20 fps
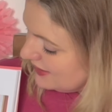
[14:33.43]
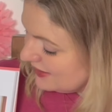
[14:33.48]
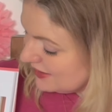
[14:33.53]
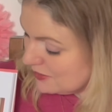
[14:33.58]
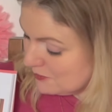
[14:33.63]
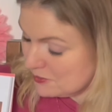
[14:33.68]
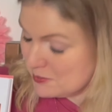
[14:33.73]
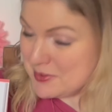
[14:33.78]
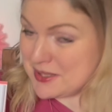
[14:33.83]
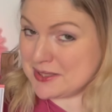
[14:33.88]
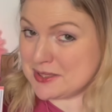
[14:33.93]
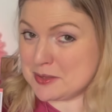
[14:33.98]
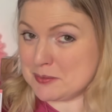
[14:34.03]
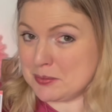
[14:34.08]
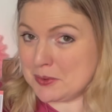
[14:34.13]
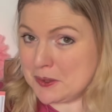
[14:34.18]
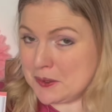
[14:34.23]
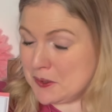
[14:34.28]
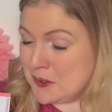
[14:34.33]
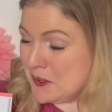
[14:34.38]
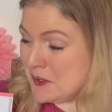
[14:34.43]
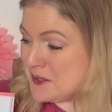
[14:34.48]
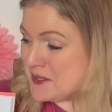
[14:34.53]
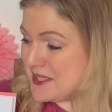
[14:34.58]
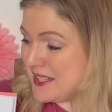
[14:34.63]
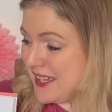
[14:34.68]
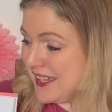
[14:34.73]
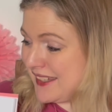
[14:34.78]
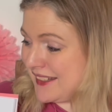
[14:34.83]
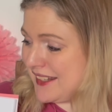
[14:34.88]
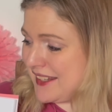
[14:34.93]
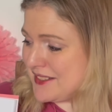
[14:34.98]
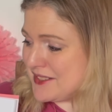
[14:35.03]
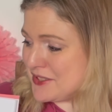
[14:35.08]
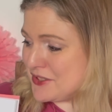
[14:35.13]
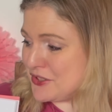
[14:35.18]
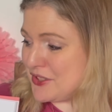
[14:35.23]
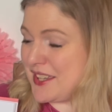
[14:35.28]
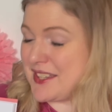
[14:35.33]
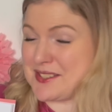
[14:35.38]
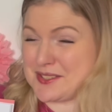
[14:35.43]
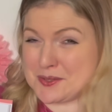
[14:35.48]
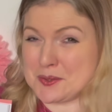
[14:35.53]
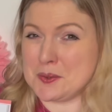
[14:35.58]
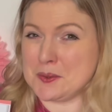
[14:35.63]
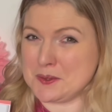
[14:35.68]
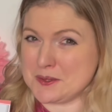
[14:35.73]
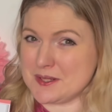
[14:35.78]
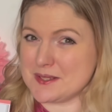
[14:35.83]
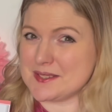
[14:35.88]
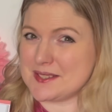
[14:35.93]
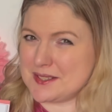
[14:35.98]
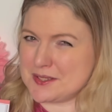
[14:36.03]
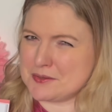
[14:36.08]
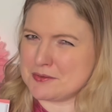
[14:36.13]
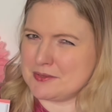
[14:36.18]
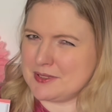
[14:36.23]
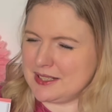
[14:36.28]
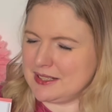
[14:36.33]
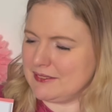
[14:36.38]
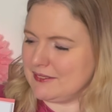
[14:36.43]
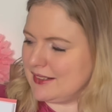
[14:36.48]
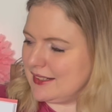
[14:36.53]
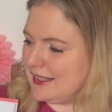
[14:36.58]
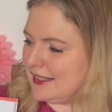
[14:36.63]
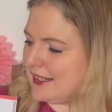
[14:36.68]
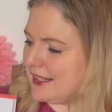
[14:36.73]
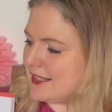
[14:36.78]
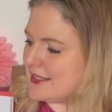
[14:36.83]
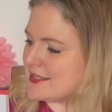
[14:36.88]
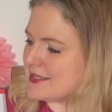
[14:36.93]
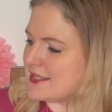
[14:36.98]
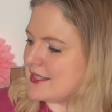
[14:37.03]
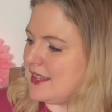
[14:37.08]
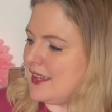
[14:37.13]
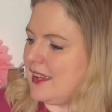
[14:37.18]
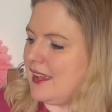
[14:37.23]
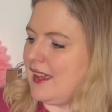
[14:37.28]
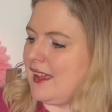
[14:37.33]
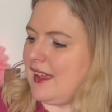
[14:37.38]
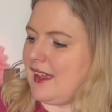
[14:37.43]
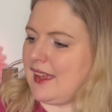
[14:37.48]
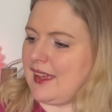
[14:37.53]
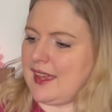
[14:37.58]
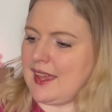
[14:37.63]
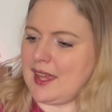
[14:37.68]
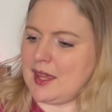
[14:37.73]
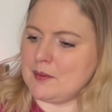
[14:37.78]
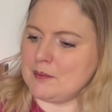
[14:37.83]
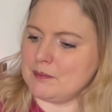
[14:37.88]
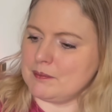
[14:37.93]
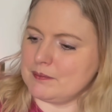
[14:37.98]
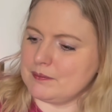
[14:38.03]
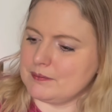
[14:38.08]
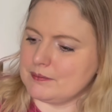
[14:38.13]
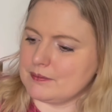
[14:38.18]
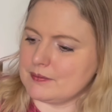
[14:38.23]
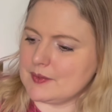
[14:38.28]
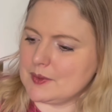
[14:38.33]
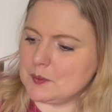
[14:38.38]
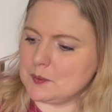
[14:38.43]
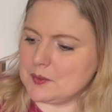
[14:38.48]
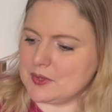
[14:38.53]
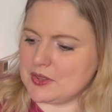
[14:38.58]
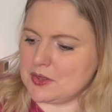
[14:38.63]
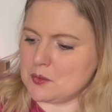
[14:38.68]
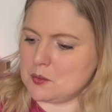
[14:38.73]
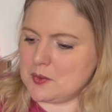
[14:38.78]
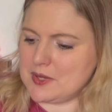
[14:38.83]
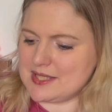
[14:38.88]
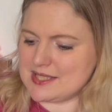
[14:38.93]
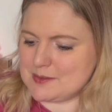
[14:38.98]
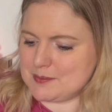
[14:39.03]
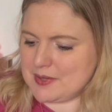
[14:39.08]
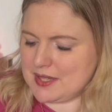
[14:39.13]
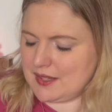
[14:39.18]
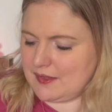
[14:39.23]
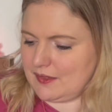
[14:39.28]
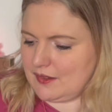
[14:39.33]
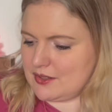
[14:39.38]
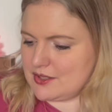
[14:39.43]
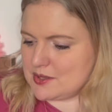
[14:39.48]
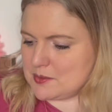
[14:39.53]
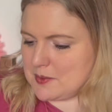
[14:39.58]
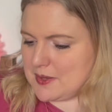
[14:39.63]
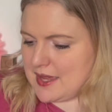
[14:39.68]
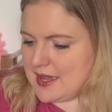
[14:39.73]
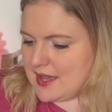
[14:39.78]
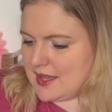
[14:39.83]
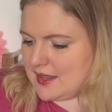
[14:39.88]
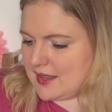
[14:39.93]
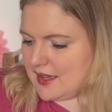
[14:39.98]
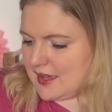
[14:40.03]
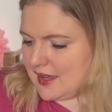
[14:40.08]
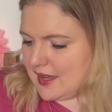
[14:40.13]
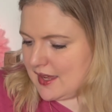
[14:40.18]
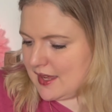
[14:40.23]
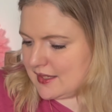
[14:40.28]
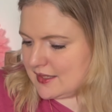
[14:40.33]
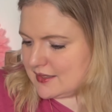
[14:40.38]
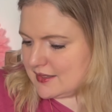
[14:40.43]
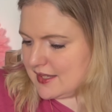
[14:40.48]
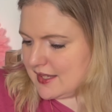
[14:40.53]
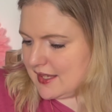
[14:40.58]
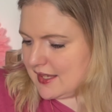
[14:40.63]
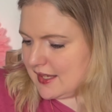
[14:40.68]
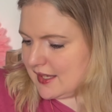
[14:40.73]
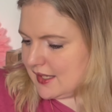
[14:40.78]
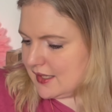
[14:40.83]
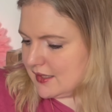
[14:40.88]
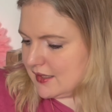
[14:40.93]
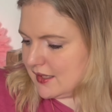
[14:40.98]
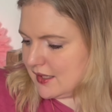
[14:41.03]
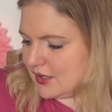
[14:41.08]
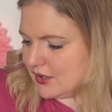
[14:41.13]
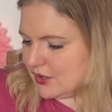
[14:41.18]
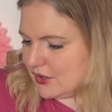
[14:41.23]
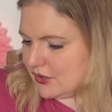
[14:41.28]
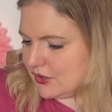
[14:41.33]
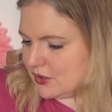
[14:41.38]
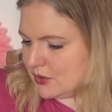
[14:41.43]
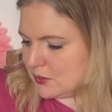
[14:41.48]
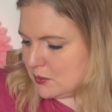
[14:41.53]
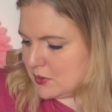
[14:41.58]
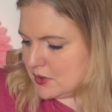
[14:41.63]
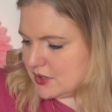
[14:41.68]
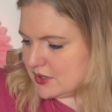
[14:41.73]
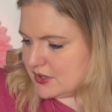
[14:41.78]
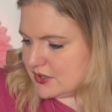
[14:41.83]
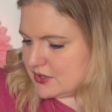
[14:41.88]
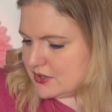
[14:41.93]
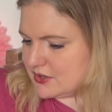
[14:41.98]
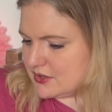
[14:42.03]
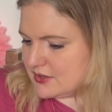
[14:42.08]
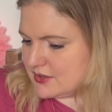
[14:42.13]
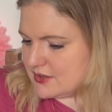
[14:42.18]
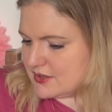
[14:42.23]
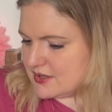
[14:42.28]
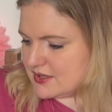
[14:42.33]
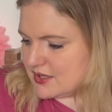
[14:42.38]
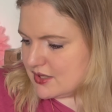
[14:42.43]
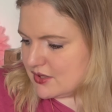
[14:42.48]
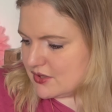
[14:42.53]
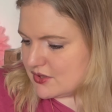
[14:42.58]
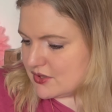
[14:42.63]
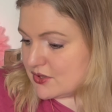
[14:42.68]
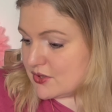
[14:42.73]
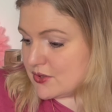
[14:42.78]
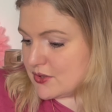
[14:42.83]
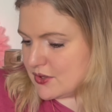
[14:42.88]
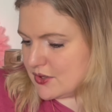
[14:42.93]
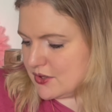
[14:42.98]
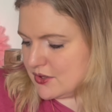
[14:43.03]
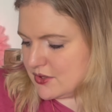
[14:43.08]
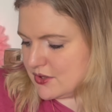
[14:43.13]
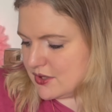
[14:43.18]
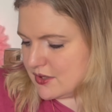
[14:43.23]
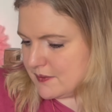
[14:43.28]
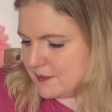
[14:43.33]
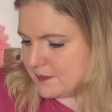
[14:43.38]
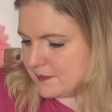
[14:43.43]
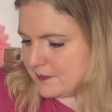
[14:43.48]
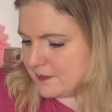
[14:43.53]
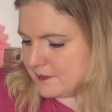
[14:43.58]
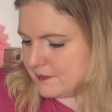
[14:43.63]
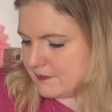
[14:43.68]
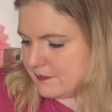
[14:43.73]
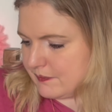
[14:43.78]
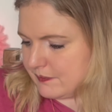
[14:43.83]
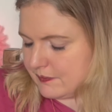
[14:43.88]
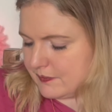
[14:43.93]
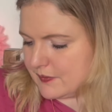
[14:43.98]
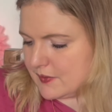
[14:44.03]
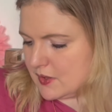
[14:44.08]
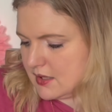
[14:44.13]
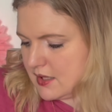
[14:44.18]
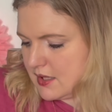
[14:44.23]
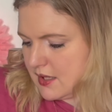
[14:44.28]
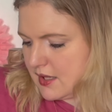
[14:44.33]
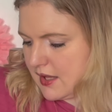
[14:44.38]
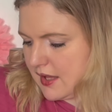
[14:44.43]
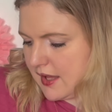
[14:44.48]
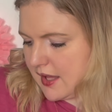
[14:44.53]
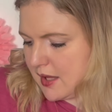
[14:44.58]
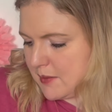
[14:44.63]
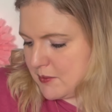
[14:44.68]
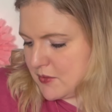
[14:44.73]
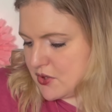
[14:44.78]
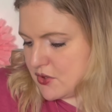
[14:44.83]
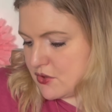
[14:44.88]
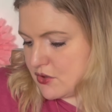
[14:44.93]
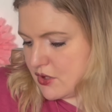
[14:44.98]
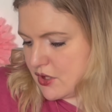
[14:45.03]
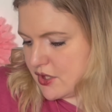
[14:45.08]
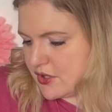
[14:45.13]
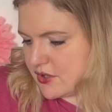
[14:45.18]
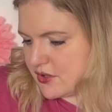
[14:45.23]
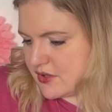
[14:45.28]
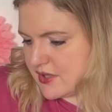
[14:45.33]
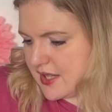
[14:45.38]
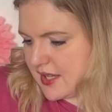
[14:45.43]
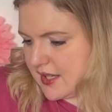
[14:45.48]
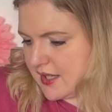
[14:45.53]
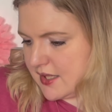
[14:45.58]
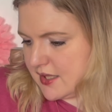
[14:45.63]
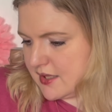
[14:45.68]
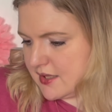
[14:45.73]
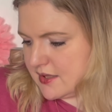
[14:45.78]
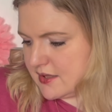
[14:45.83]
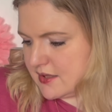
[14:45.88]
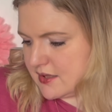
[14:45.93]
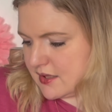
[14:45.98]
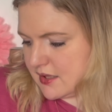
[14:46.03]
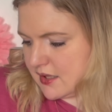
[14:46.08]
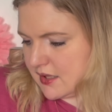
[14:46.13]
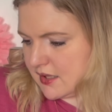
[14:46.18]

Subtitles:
can be made in the blouse, and it's gorgeous. It's really, really nice. With the waistband there as well, and then the other ones, there's a suit, and there's trousers and